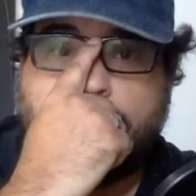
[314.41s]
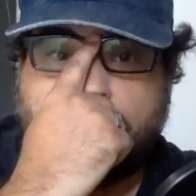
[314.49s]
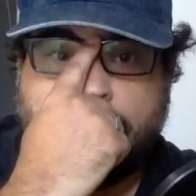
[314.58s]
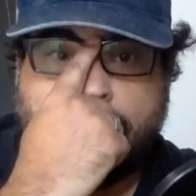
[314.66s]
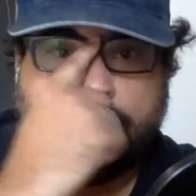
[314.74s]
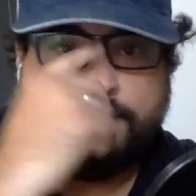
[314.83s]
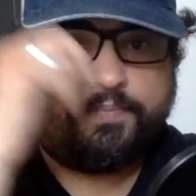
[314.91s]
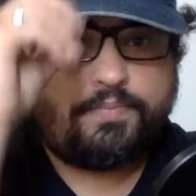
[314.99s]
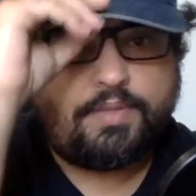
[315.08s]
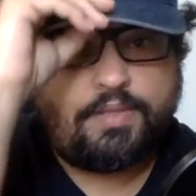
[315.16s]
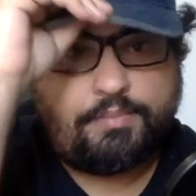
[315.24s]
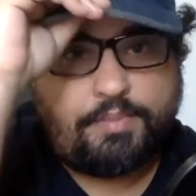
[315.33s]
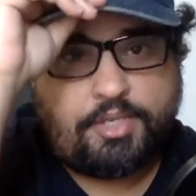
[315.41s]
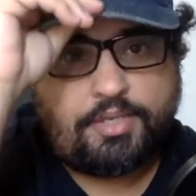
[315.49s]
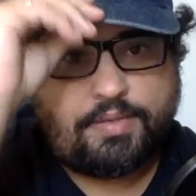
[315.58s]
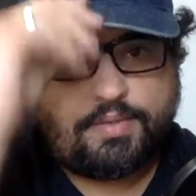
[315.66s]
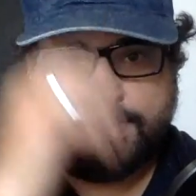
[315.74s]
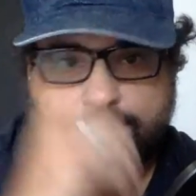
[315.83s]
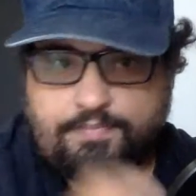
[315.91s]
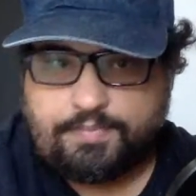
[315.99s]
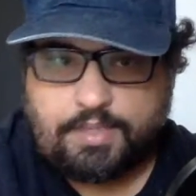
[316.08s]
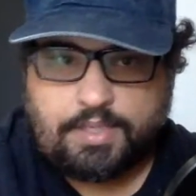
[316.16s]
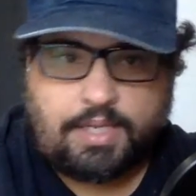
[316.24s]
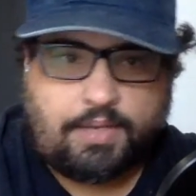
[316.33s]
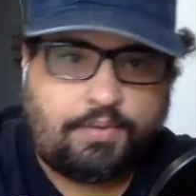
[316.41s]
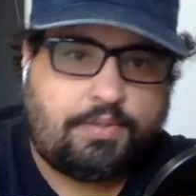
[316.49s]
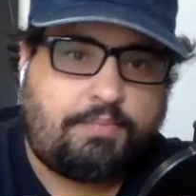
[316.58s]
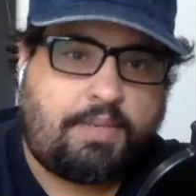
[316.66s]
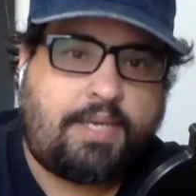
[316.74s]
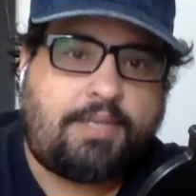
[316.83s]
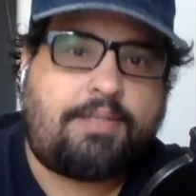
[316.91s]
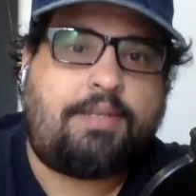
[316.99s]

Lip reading: the Bee Gees. Now, this band,